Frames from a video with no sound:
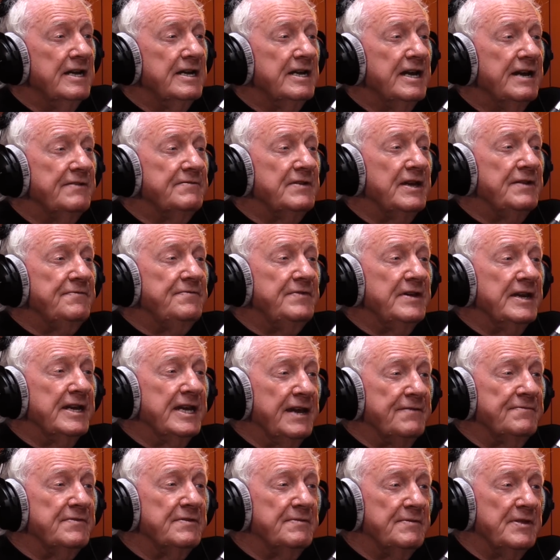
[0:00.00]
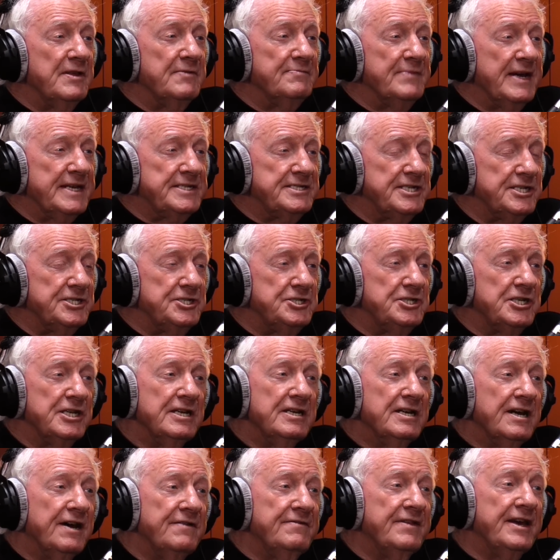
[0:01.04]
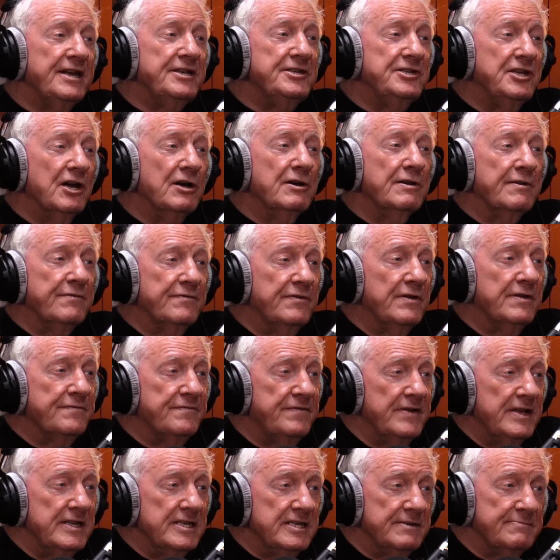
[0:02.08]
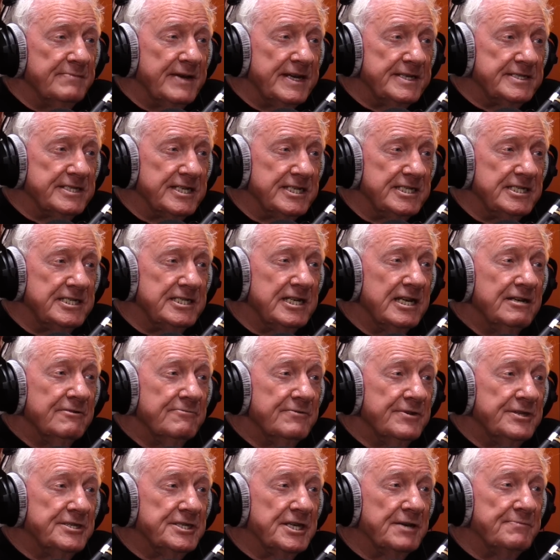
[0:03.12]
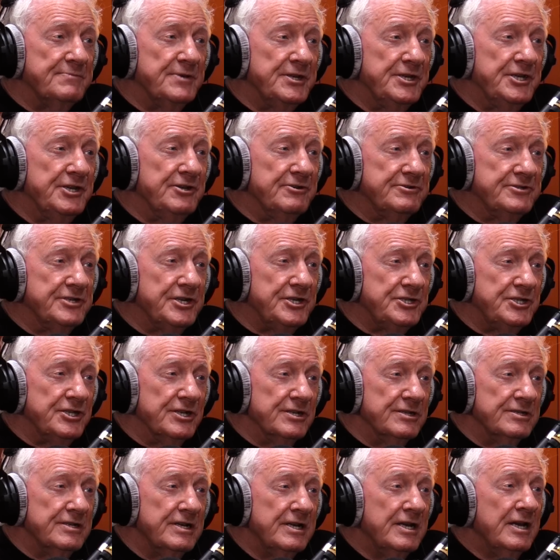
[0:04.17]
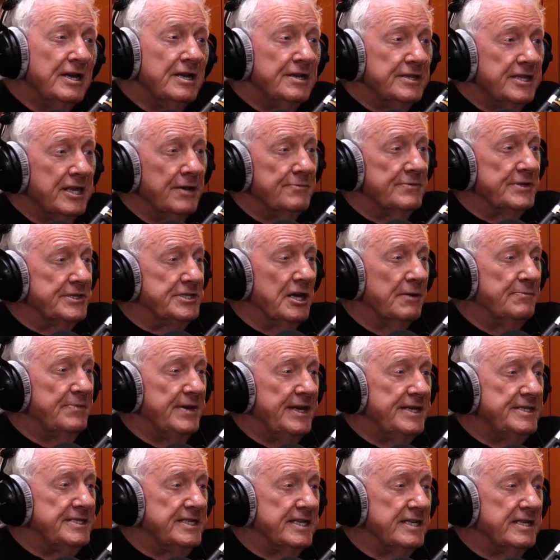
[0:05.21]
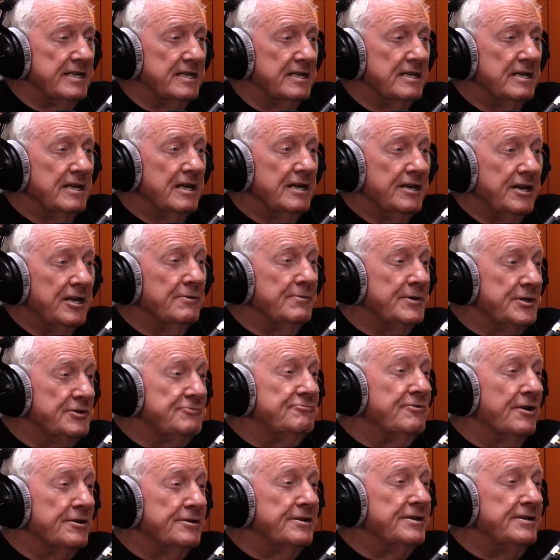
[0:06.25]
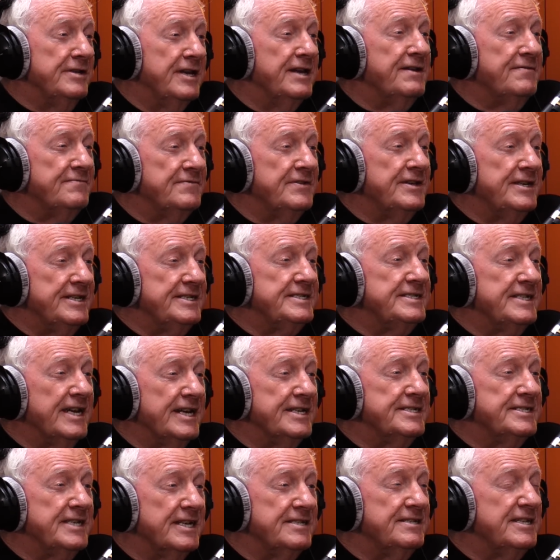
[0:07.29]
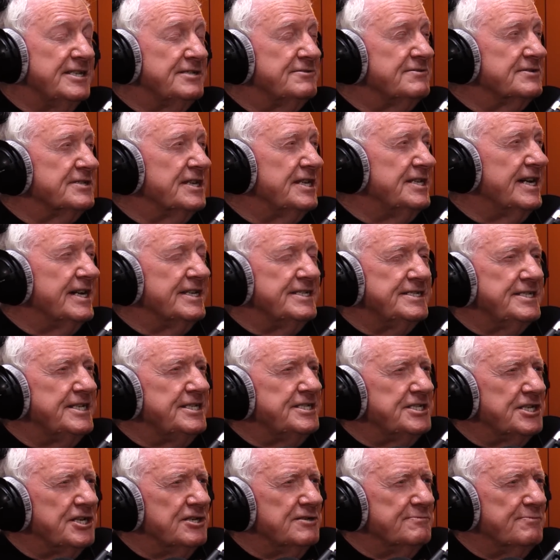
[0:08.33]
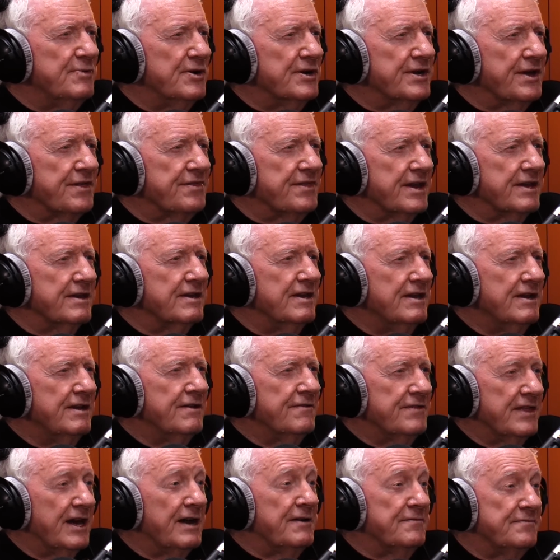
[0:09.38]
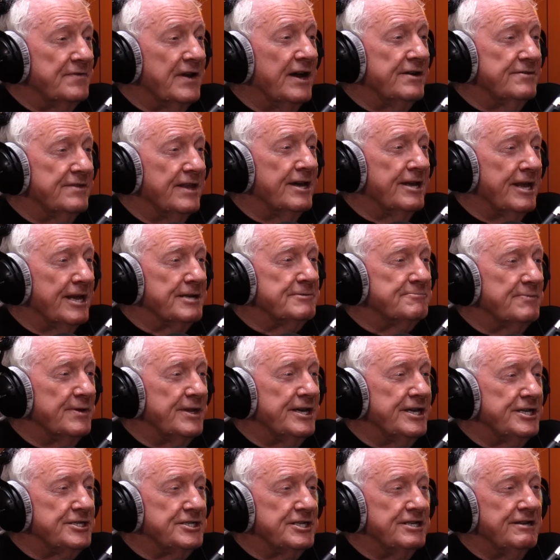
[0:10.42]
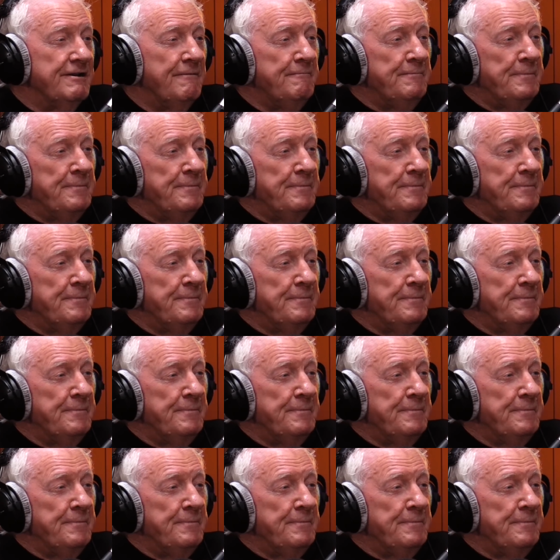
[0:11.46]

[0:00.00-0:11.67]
If you give them the message and then don't fulfill the message with something nutritional, they will stop eating it, which Rod had given in his and this was a 92 book, I think, that I found that explanation.